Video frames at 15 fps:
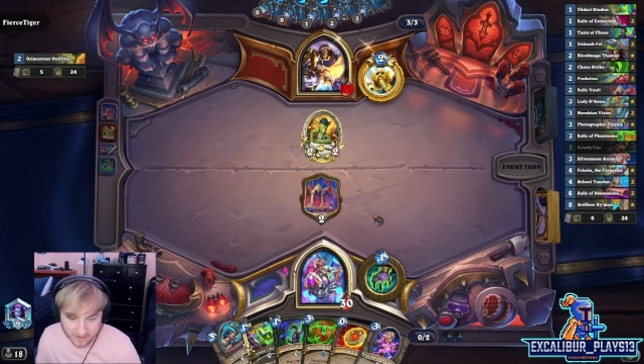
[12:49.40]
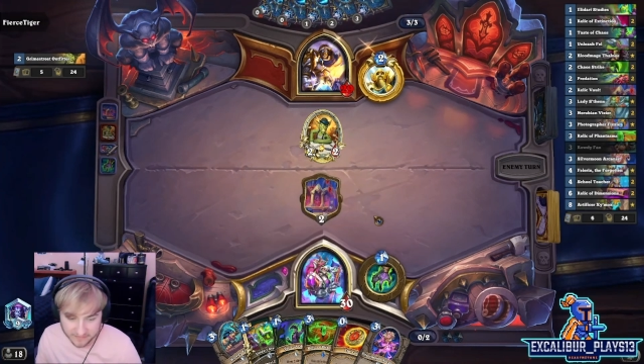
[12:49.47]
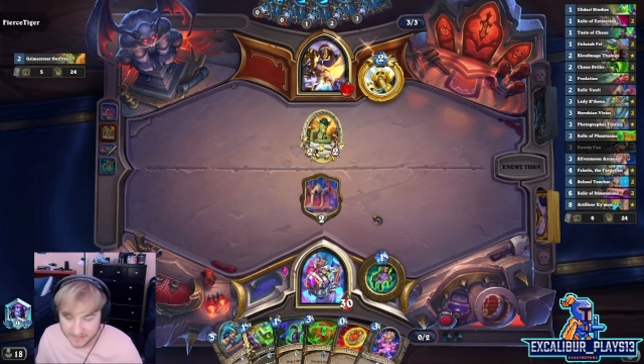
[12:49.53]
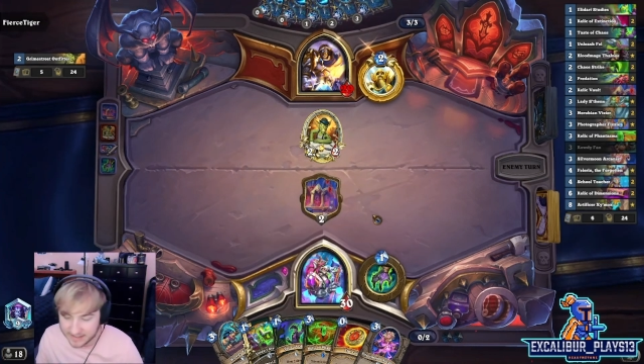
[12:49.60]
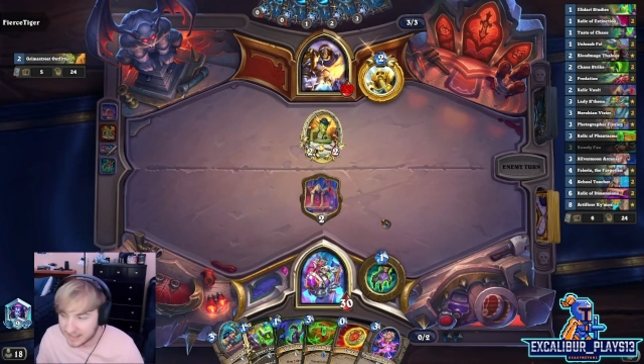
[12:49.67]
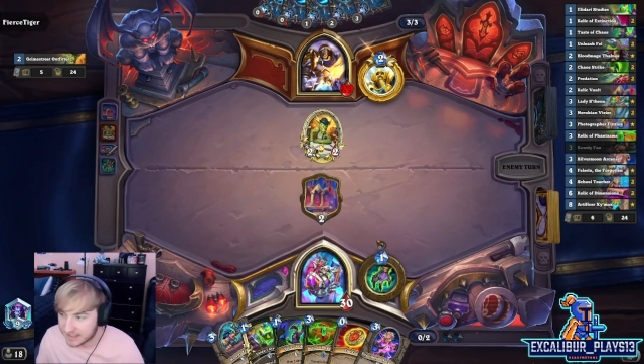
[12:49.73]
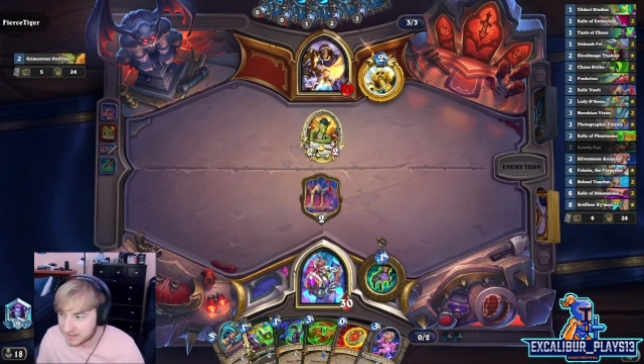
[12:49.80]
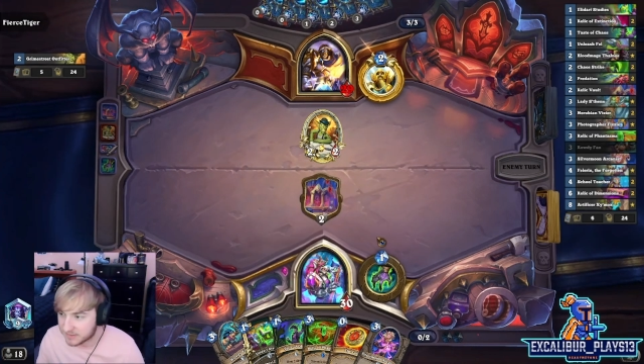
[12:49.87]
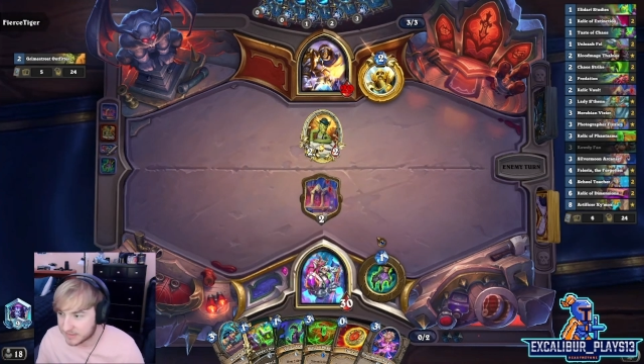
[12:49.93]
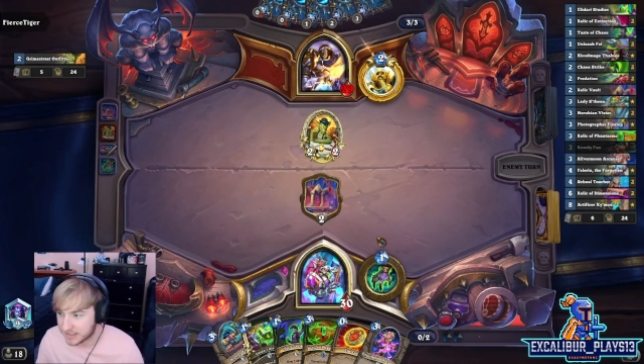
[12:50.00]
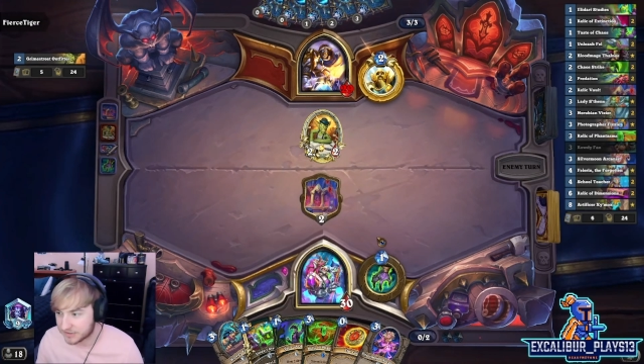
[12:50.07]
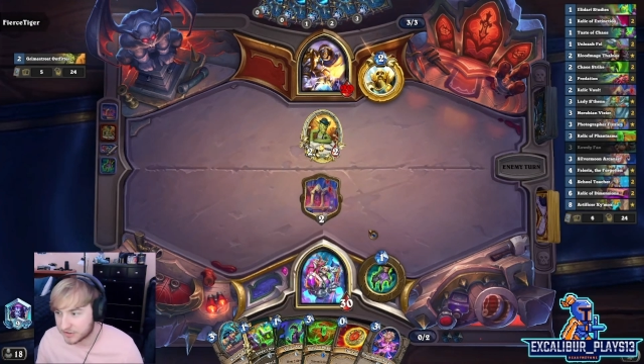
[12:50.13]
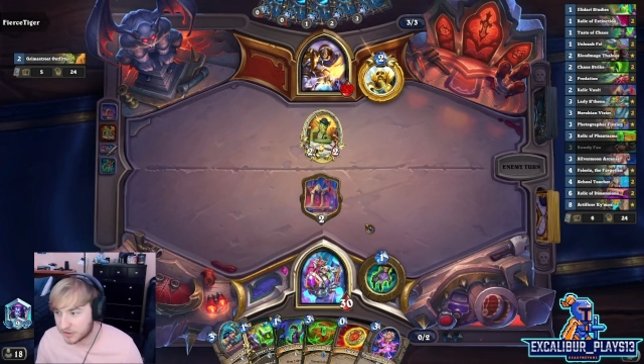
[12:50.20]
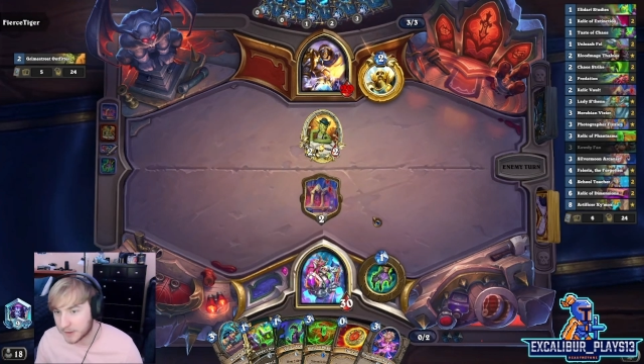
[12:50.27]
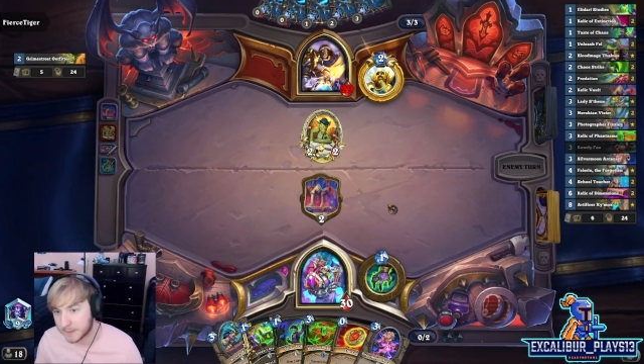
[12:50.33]
of Phantasms
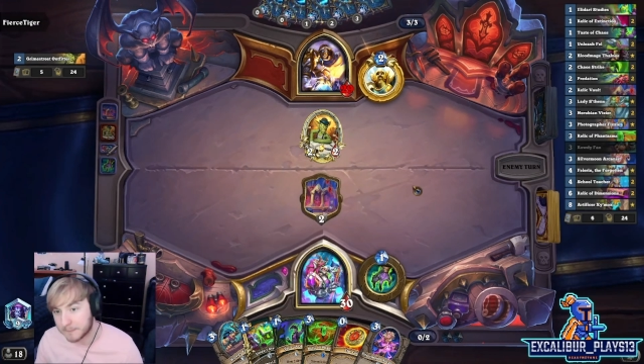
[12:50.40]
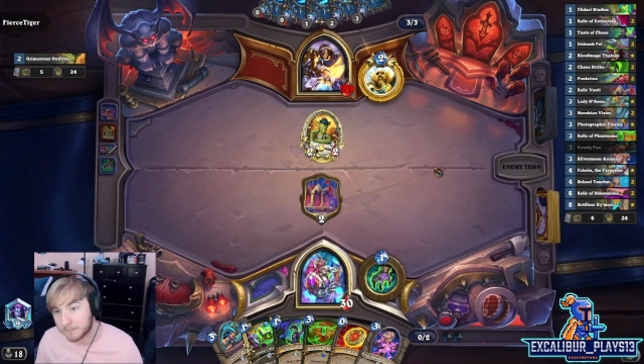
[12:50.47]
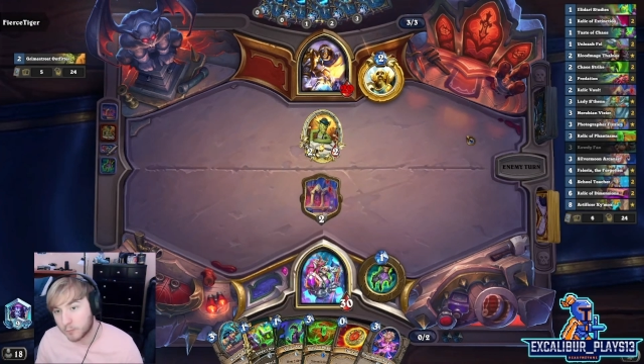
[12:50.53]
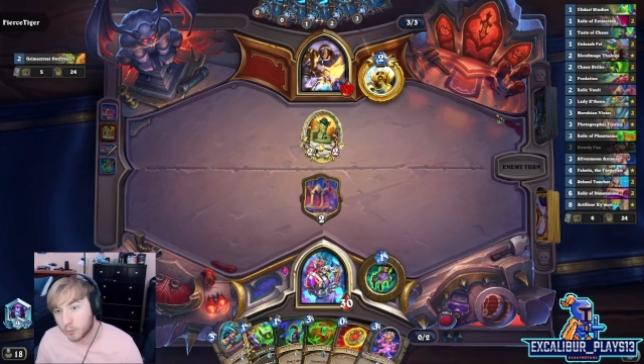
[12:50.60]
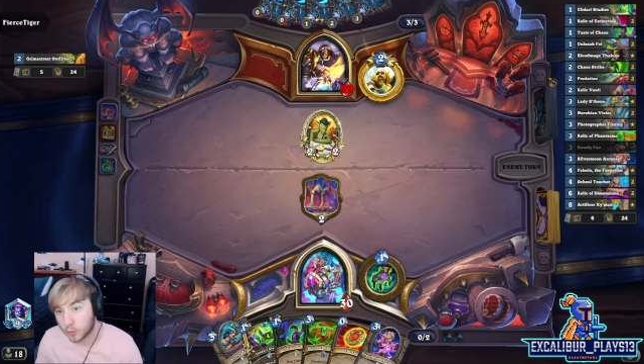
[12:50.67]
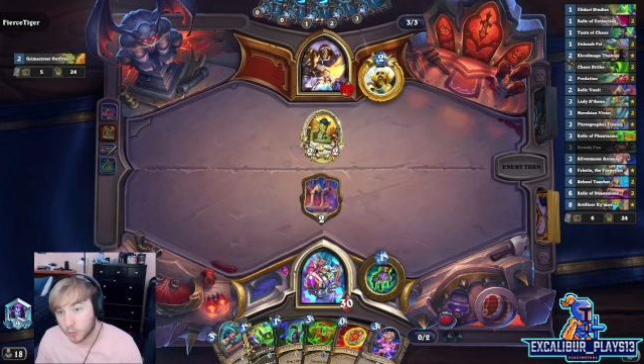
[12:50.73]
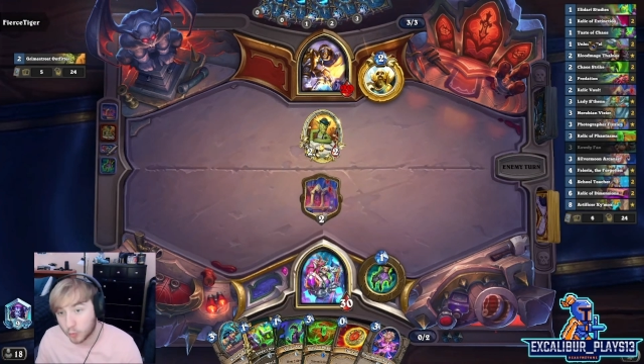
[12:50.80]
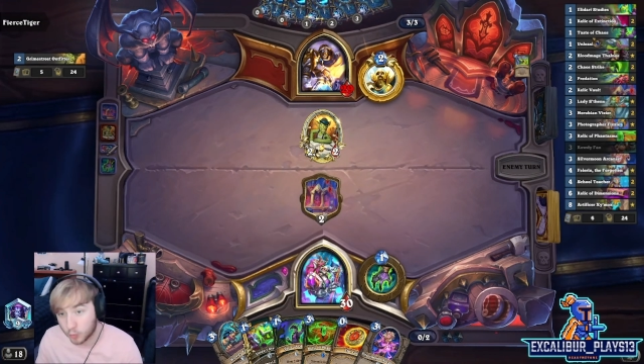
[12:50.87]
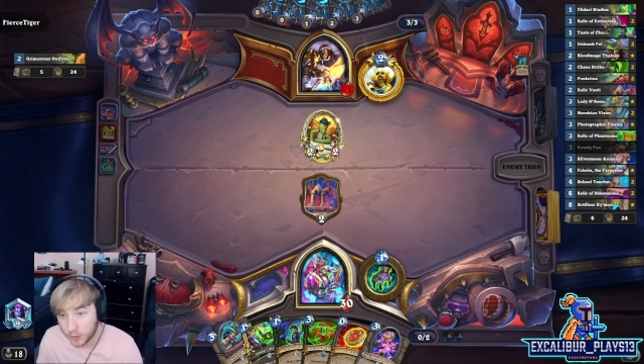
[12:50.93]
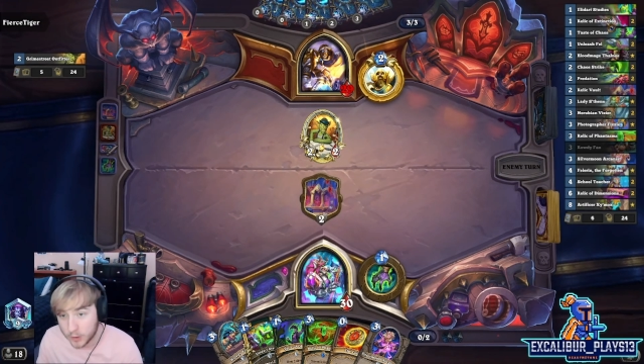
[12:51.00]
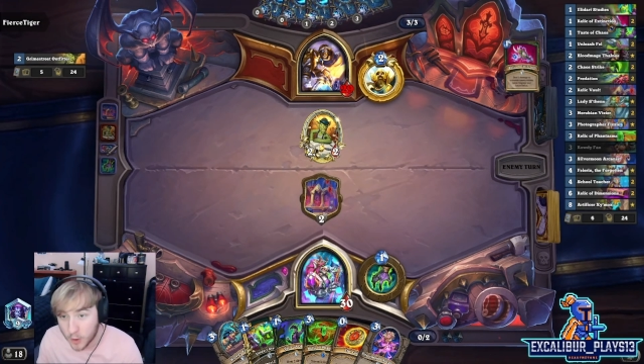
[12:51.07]
next turn. We're really